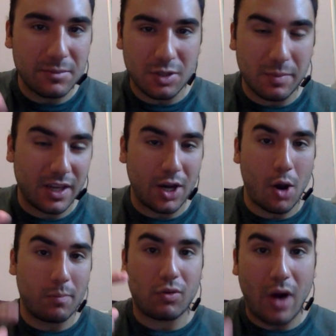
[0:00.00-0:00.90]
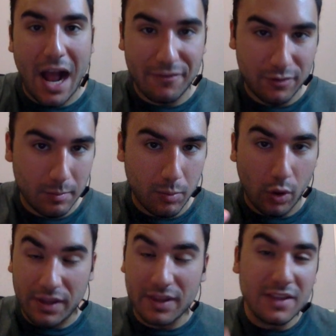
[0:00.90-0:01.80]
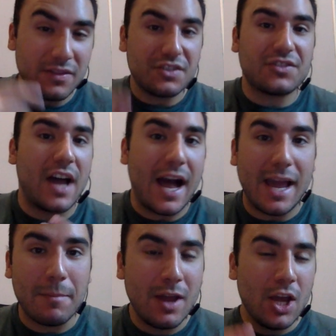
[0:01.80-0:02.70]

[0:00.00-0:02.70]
to become profitable, and in this time